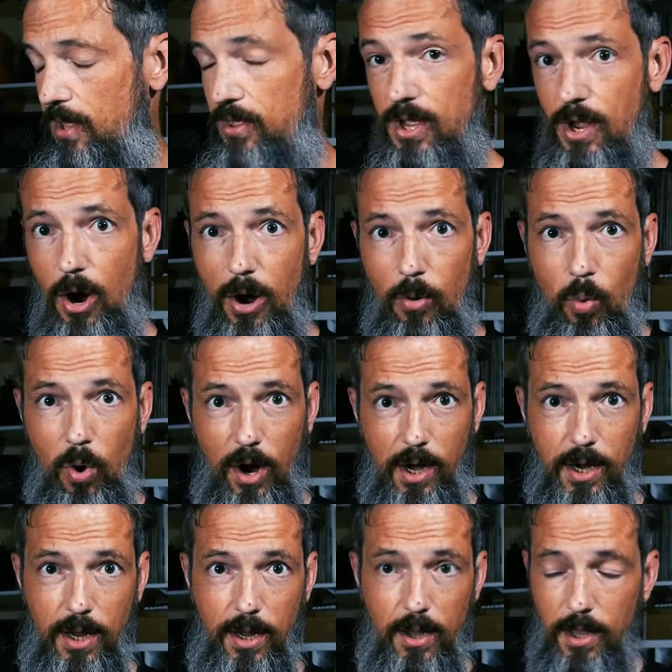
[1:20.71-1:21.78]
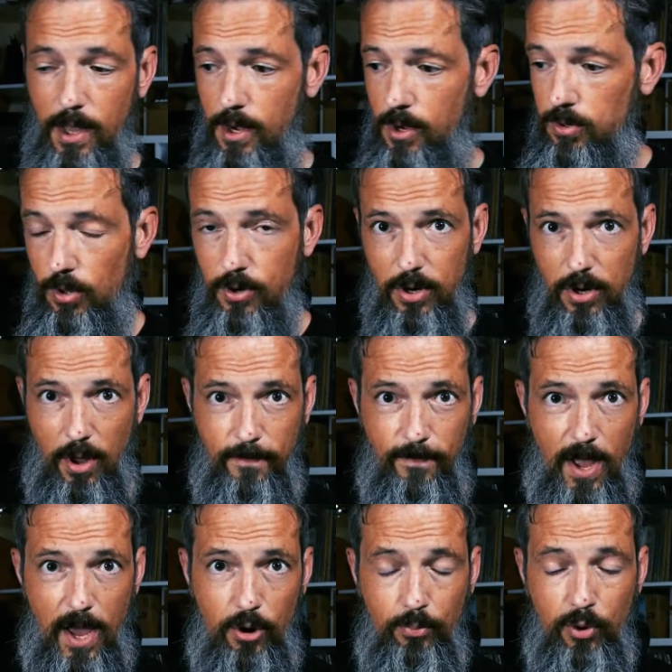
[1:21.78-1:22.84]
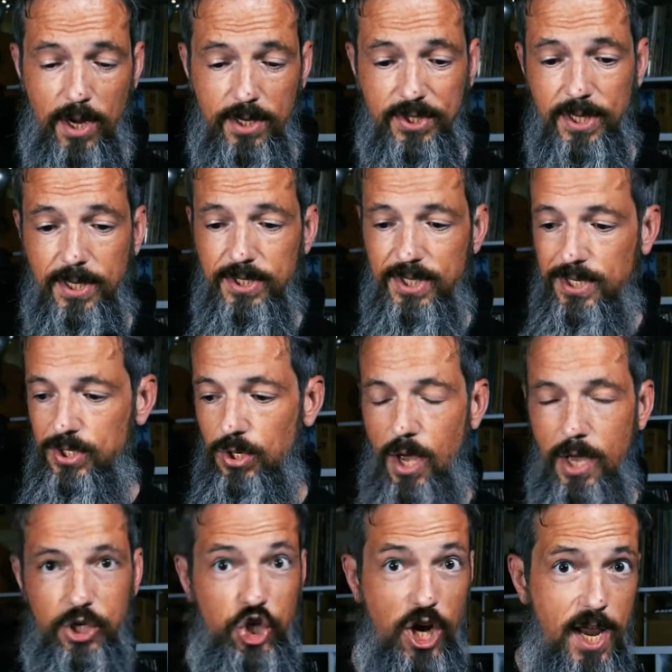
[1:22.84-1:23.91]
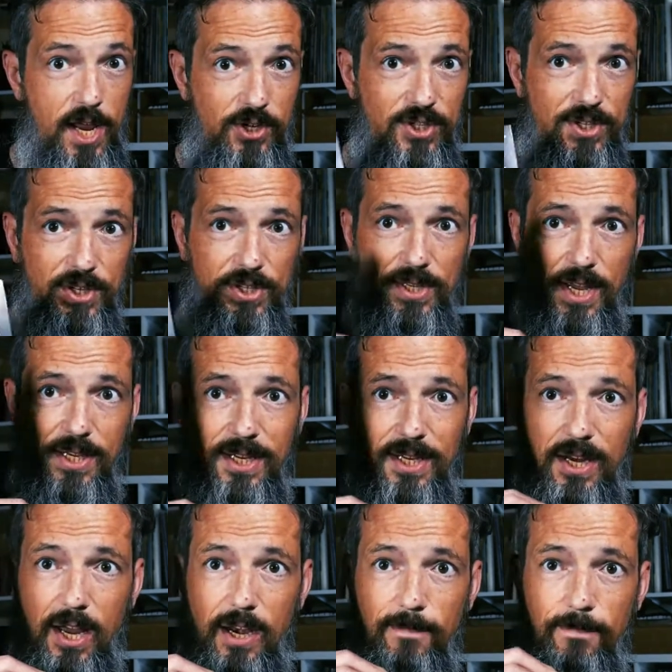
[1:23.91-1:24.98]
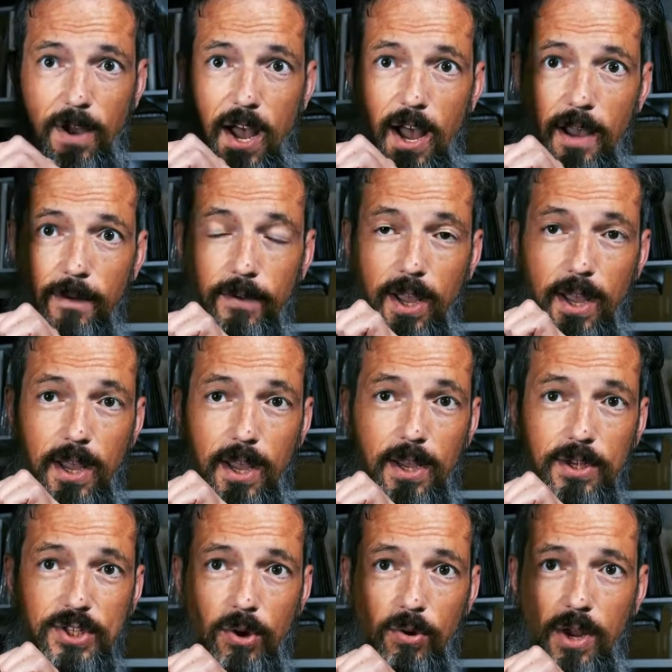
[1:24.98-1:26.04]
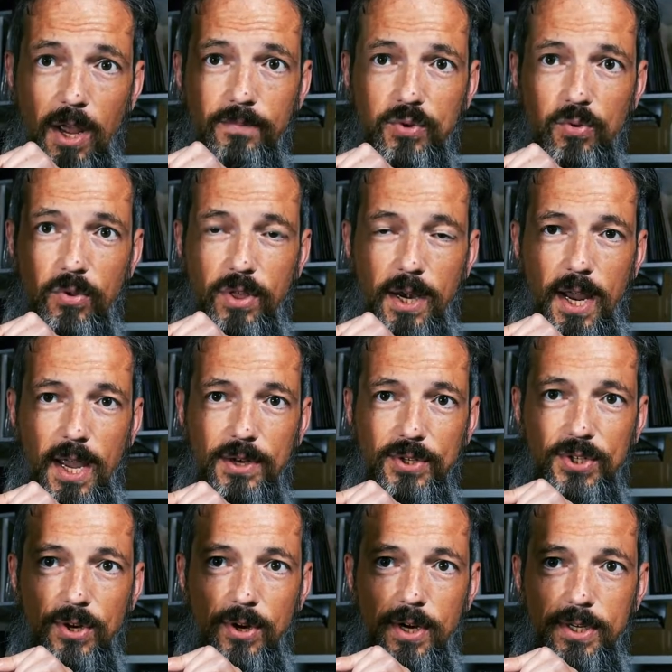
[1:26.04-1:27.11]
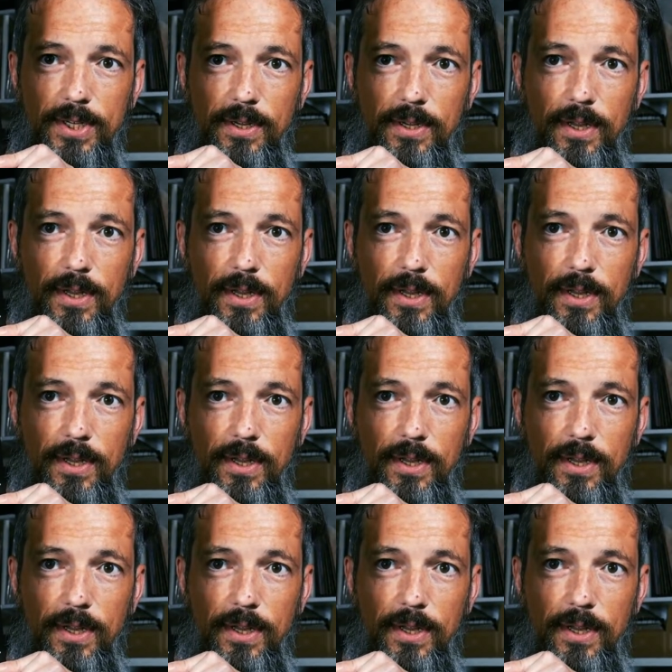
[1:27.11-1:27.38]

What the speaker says: The artwork included on vinyl pressings has not changed since 1995. So it comes with an insert.